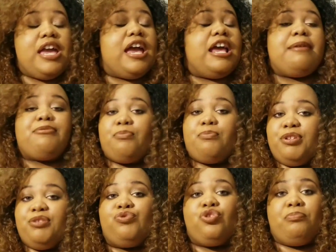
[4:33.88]
And I'm going to be
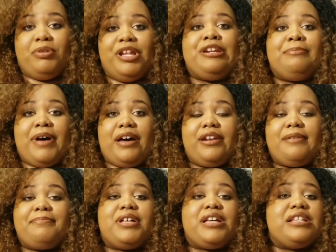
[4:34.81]
real blunt about it,
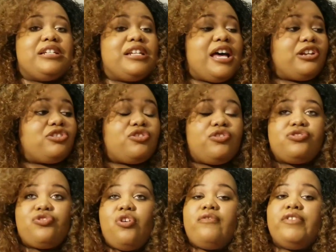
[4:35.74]
because a lot of girls
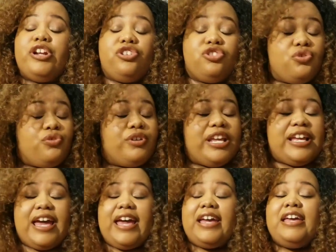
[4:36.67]
go over there knowing they
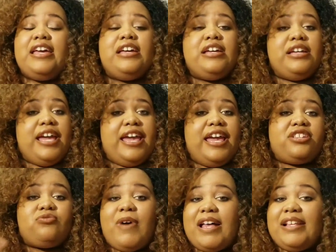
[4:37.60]
got
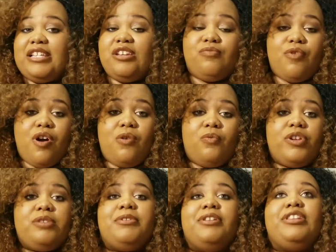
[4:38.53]
XYZ wrong with
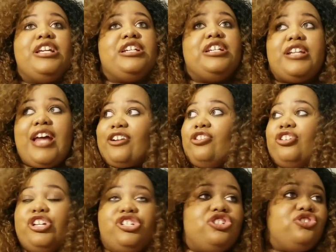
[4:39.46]
them and thinking a doctor
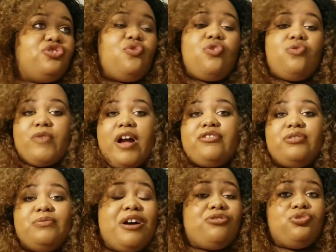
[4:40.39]
can just go around it
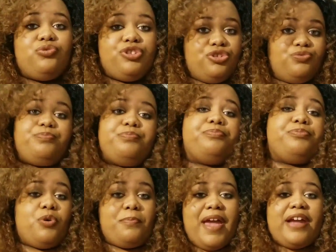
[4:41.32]
without knowing
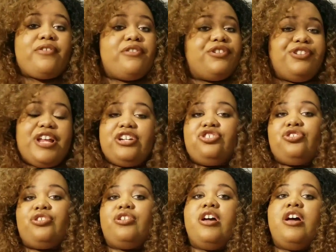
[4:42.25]
your background. They're not
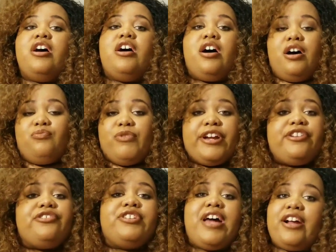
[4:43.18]
your
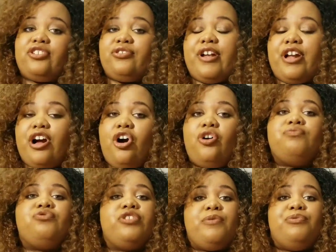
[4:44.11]
regular doctor at home,
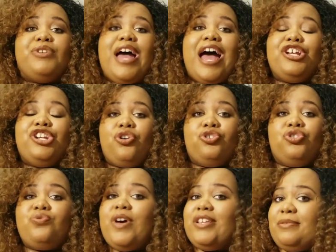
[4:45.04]
so they will not know
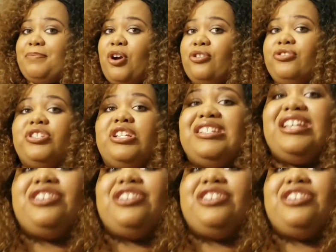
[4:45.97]
you as a person to